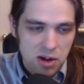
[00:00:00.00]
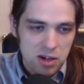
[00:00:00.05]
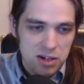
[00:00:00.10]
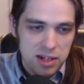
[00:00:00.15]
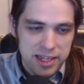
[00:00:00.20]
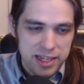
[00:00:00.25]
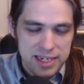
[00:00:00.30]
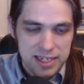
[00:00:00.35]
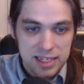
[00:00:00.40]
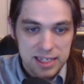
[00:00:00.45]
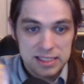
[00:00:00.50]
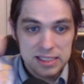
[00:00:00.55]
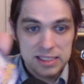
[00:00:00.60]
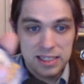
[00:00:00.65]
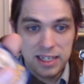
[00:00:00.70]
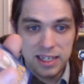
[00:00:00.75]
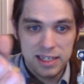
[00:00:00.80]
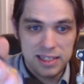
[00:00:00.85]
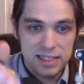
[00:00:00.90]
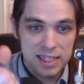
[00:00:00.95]
he
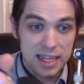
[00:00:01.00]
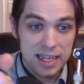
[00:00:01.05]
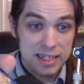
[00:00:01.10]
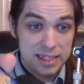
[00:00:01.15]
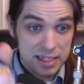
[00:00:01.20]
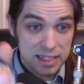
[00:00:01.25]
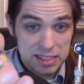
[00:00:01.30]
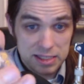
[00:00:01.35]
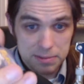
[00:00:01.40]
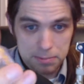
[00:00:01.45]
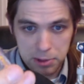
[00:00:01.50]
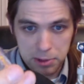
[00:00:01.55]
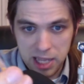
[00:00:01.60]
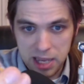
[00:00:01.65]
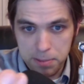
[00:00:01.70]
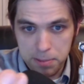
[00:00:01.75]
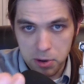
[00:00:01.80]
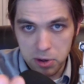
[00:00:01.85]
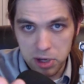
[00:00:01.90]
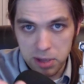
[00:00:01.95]
doesn't play
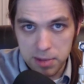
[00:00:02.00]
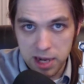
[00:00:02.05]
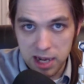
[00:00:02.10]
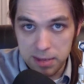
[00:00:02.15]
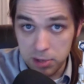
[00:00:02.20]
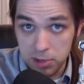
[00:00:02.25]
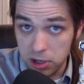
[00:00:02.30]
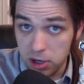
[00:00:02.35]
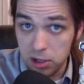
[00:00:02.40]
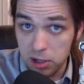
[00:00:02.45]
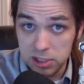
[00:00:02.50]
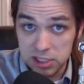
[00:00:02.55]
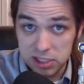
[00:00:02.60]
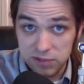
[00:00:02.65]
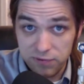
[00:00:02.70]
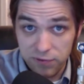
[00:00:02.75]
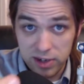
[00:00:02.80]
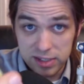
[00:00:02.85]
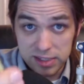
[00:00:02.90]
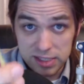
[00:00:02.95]
Pokemon, but all his
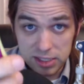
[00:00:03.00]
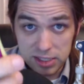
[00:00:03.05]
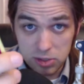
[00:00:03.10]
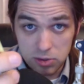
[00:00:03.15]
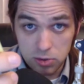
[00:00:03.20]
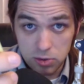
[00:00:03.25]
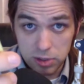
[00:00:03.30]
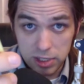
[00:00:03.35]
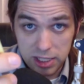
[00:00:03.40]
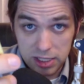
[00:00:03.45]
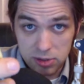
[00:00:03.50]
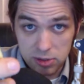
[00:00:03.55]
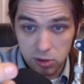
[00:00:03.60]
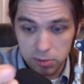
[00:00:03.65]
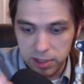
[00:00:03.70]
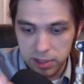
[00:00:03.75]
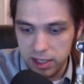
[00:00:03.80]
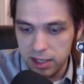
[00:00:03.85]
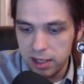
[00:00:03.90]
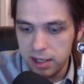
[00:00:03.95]
friends at school, he told
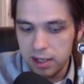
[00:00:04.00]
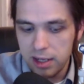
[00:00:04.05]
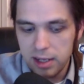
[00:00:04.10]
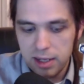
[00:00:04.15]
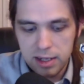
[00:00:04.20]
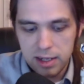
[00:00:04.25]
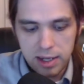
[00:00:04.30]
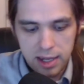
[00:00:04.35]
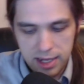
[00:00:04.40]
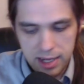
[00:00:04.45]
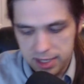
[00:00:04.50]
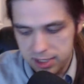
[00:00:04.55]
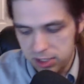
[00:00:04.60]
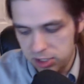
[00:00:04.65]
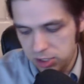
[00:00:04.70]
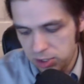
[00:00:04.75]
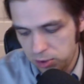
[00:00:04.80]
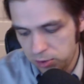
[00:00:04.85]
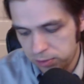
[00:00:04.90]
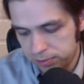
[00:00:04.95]
me,
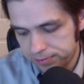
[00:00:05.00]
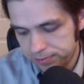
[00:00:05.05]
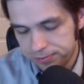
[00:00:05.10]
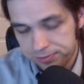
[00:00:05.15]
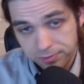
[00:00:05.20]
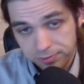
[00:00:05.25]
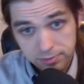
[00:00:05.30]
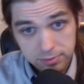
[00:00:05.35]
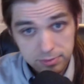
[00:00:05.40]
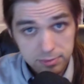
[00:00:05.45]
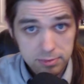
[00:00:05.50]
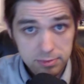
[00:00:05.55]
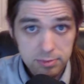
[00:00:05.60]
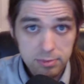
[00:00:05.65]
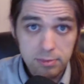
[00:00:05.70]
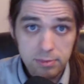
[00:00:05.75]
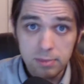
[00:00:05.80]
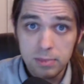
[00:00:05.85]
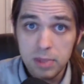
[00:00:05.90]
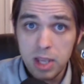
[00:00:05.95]
do.
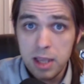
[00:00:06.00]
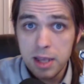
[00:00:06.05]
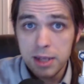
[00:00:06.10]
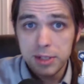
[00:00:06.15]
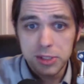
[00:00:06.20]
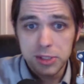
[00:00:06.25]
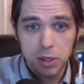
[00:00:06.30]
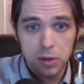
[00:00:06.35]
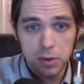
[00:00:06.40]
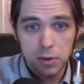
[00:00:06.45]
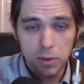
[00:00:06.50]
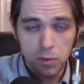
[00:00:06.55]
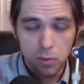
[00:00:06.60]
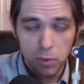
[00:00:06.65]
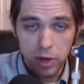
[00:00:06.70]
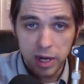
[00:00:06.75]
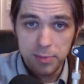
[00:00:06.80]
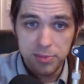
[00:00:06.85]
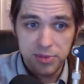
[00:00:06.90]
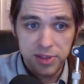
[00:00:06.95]
So
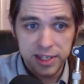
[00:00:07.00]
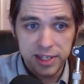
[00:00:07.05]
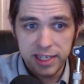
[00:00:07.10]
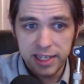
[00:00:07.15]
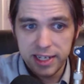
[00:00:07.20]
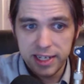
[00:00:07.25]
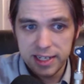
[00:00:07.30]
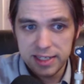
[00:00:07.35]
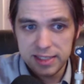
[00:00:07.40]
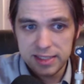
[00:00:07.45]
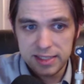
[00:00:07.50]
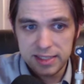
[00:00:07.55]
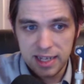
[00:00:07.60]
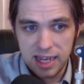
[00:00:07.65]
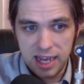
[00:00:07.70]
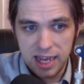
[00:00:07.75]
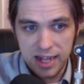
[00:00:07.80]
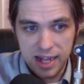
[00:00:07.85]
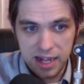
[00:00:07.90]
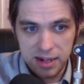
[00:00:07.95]
what I'm thinking is
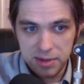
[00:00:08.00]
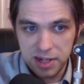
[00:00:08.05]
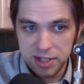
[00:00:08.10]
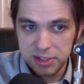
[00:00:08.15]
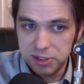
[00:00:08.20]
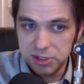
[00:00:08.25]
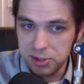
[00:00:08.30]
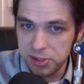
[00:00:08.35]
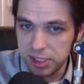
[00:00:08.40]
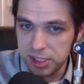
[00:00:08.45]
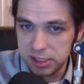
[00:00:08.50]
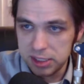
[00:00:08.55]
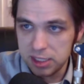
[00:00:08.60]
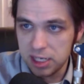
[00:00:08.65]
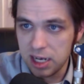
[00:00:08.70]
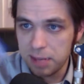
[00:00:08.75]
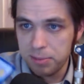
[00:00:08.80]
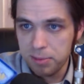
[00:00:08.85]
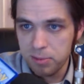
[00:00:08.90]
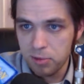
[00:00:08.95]
I'll do this a
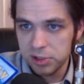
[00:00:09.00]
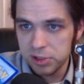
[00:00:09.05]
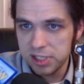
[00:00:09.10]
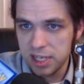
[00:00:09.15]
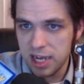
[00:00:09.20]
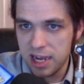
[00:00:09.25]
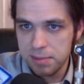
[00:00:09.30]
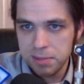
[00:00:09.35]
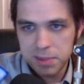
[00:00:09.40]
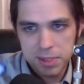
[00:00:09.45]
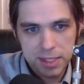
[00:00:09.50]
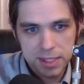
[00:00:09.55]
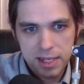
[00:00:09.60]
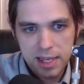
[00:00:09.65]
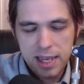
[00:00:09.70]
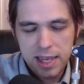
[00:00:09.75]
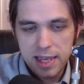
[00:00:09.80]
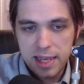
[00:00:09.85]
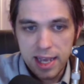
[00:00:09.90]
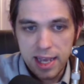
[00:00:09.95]
couple more times,
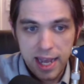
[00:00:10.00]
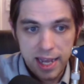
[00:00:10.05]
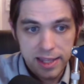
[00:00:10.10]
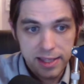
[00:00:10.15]
and